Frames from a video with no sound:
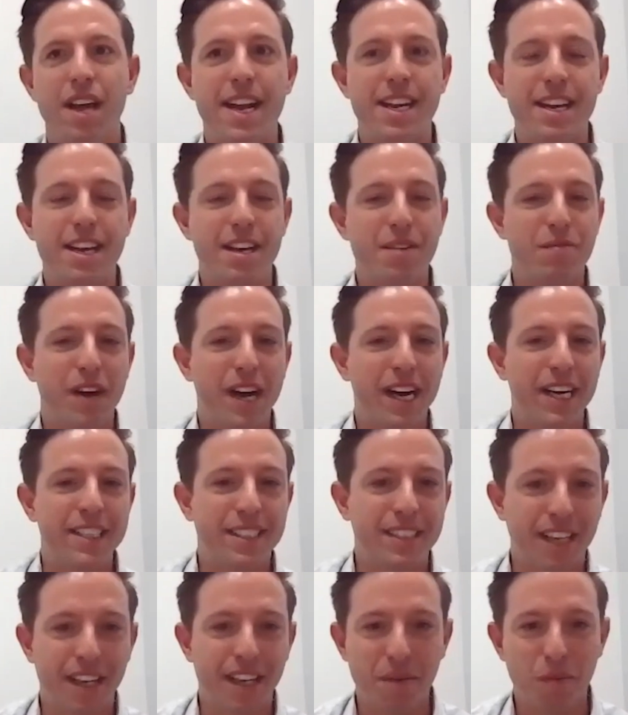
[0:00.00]
Any
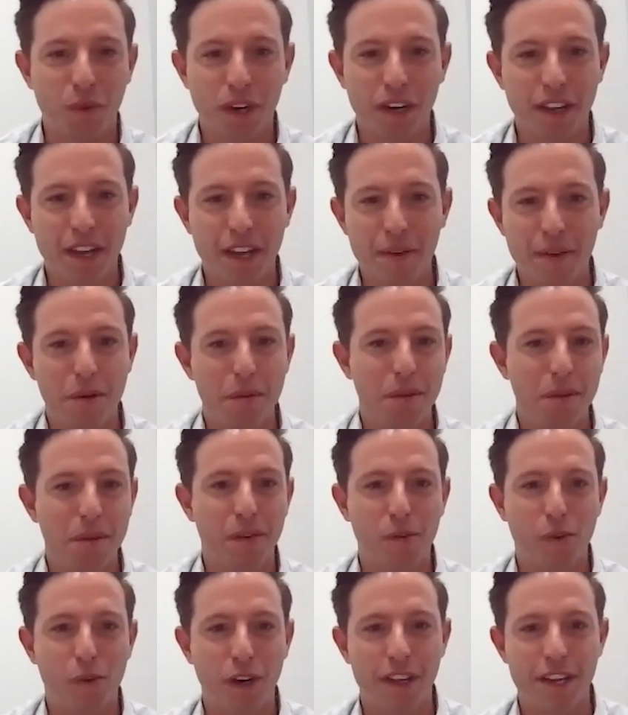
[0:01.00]
advice on where
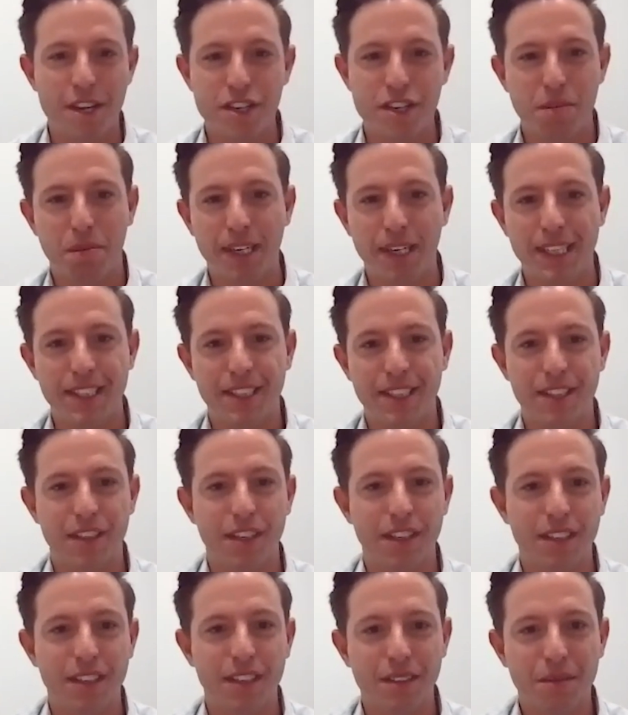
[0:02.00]
they should place
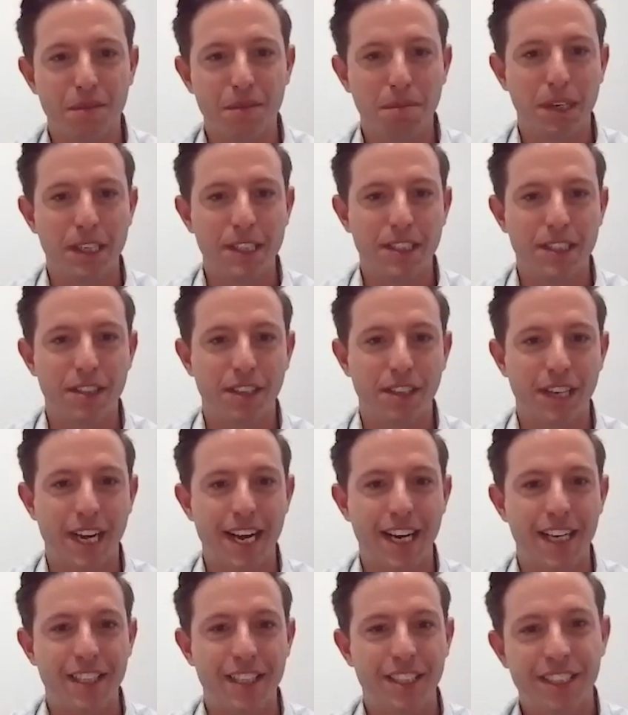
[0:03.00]
their
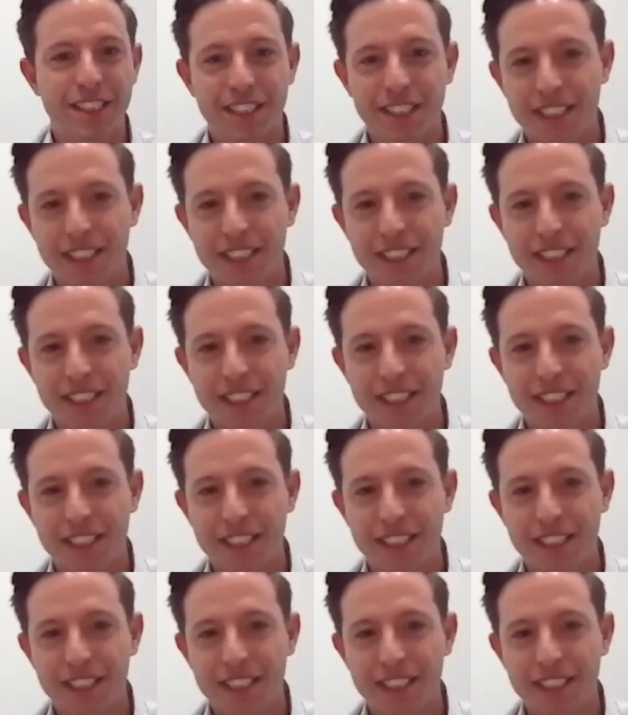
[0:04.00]
cash?